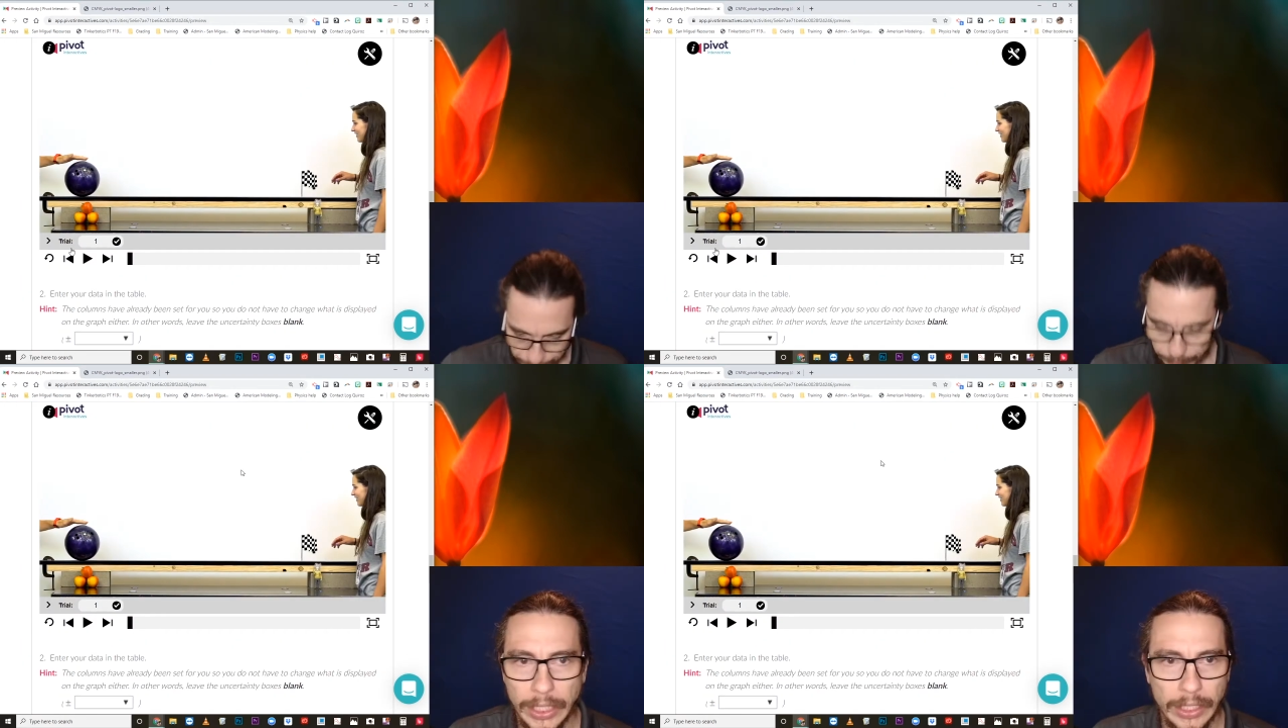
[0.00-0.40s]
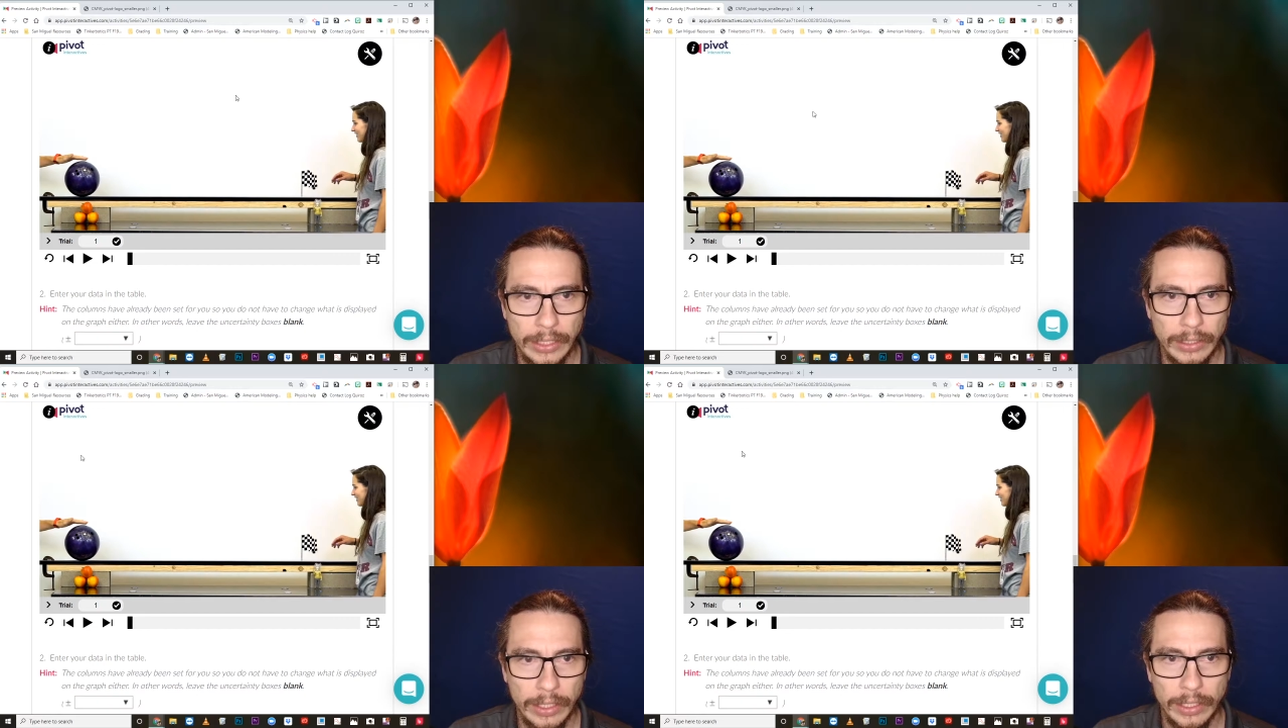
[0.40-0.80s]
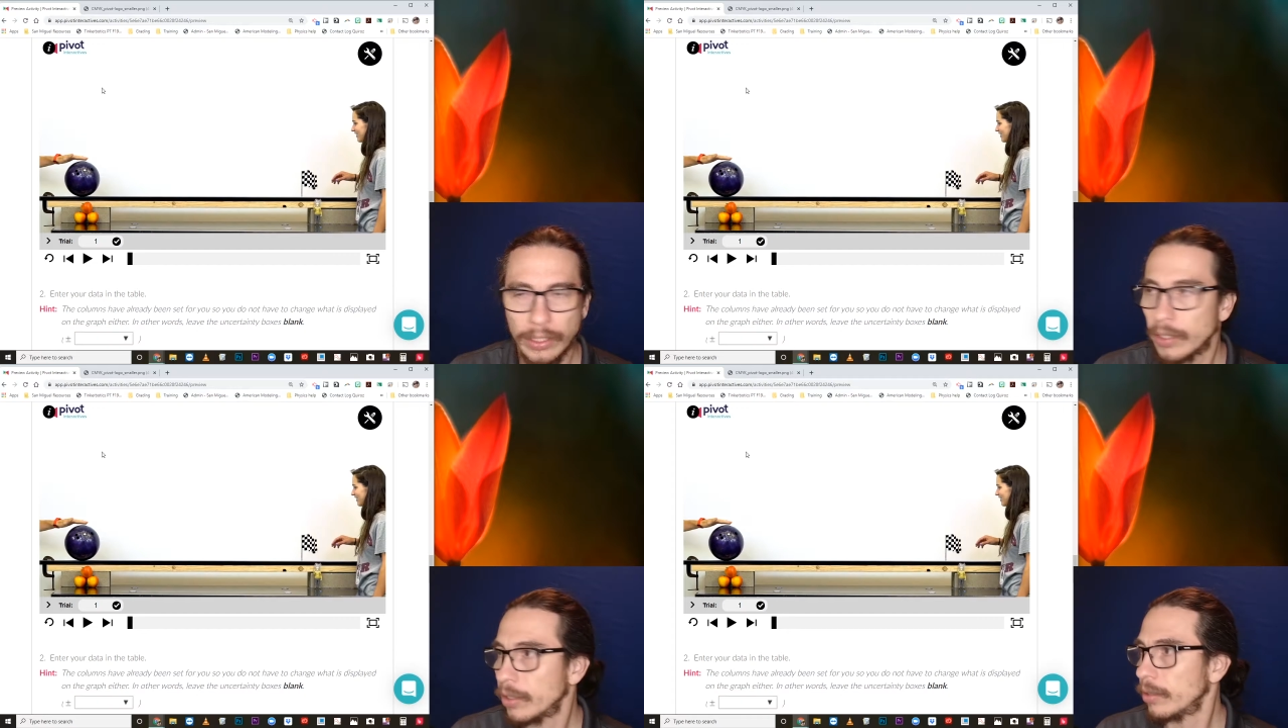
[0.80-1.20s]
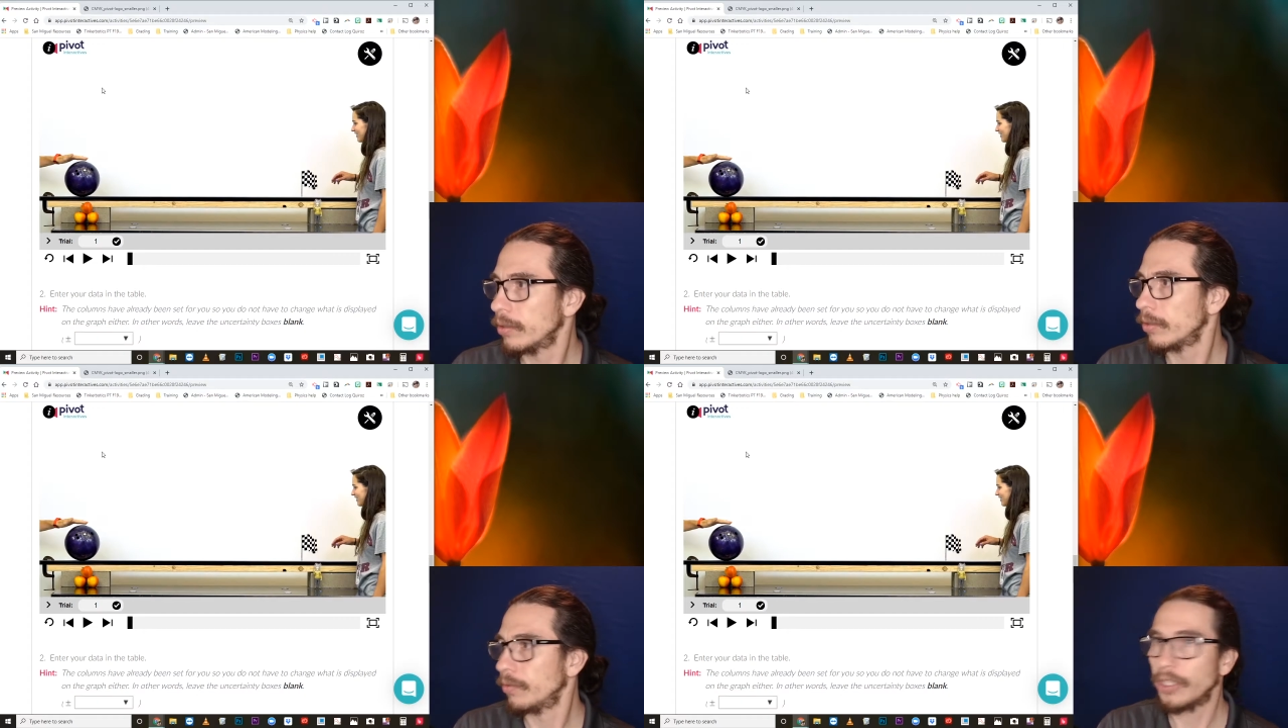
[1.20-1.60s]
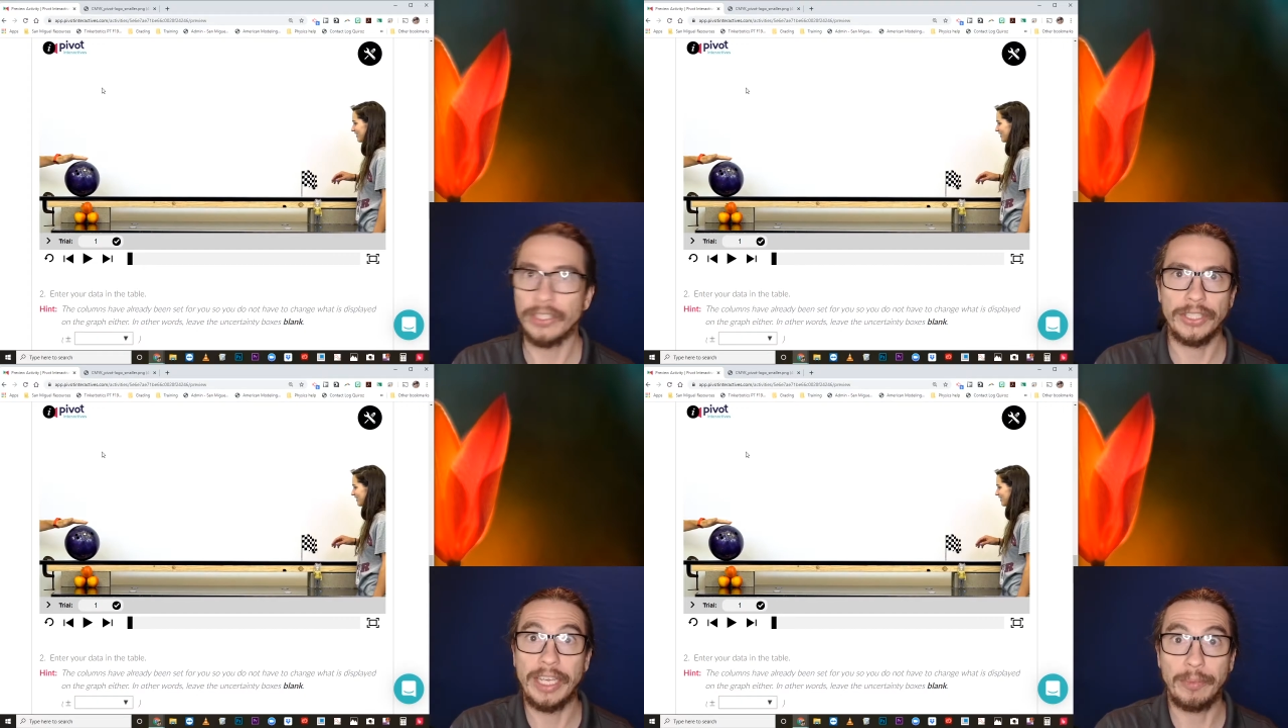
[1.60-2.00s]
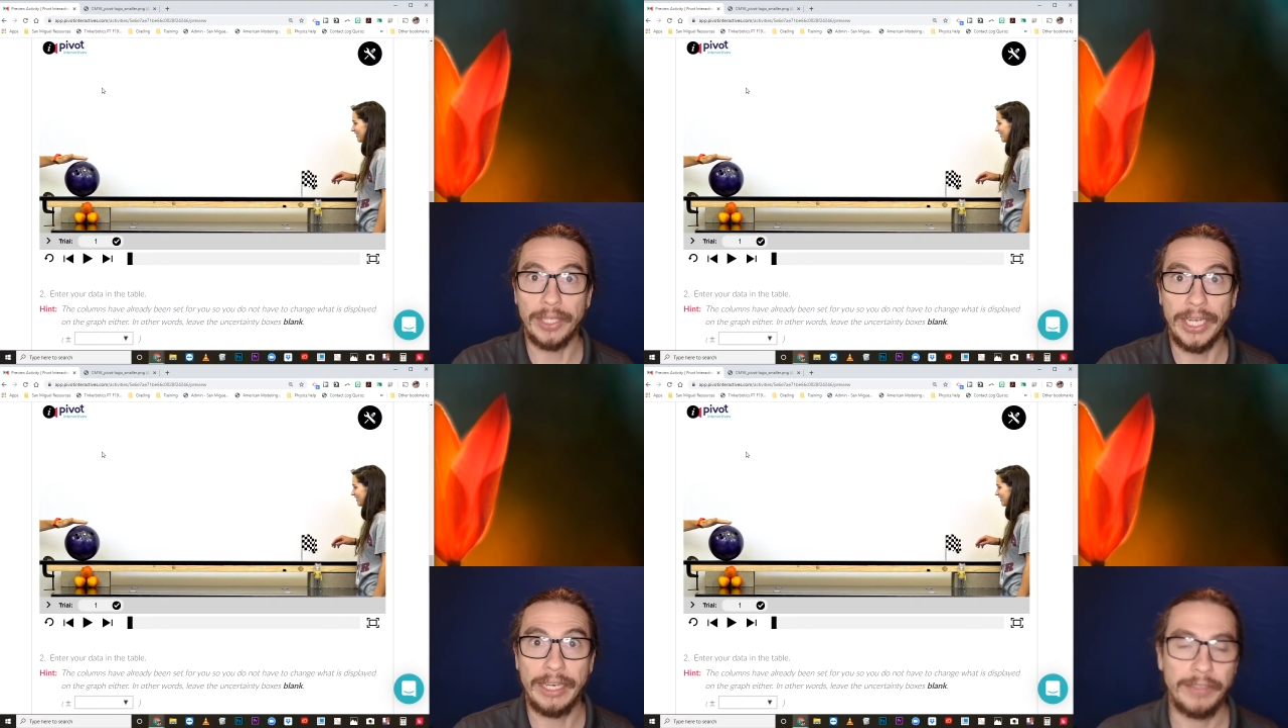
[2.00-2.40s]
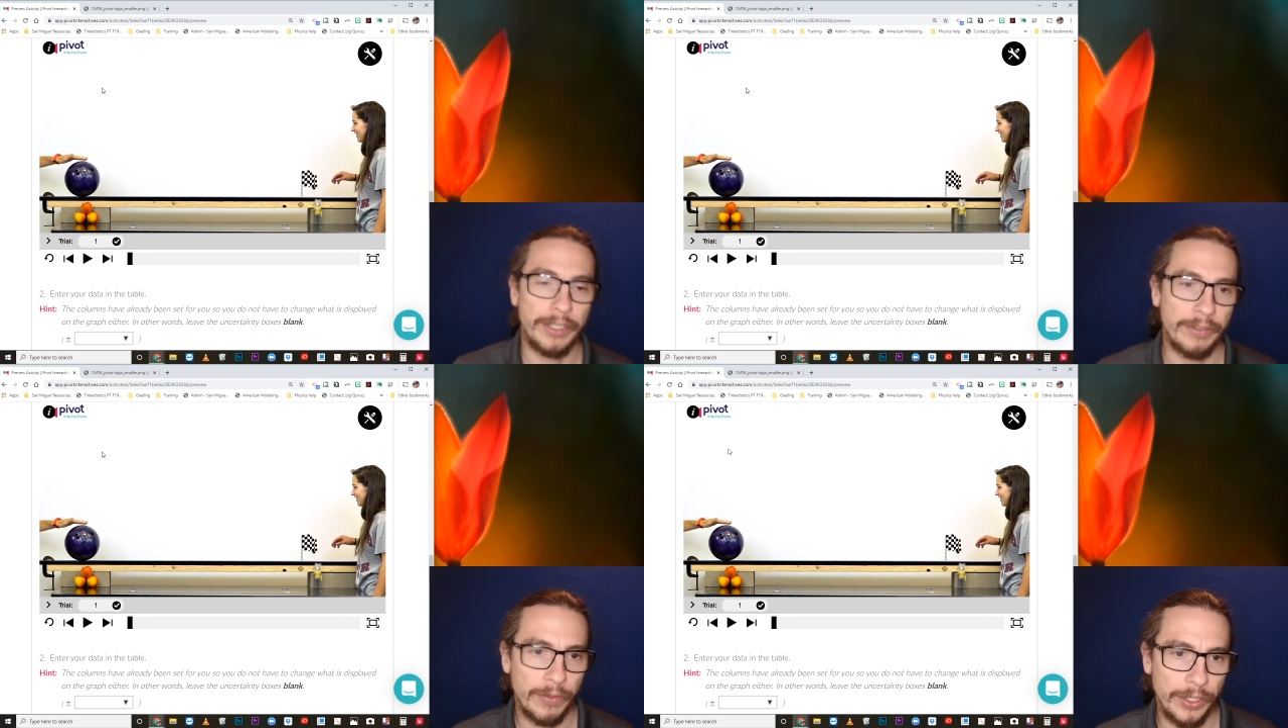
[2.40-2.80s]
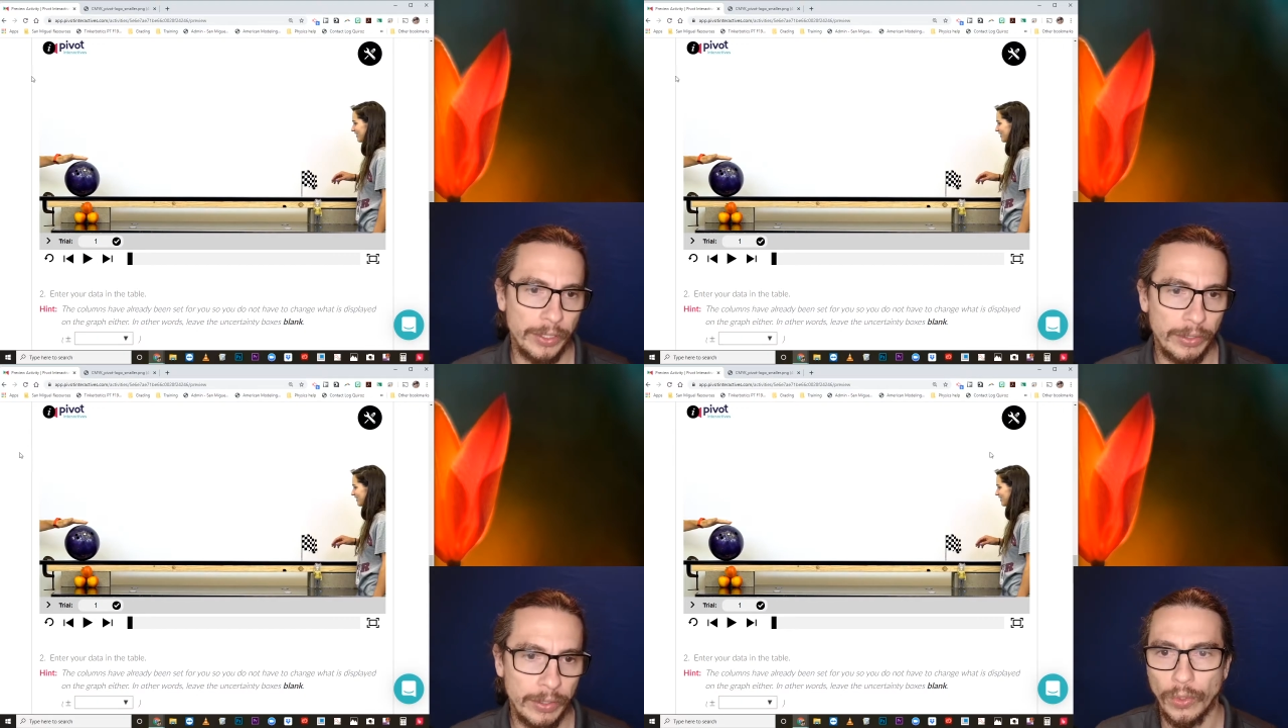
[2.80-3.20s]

In this example that I have here for you,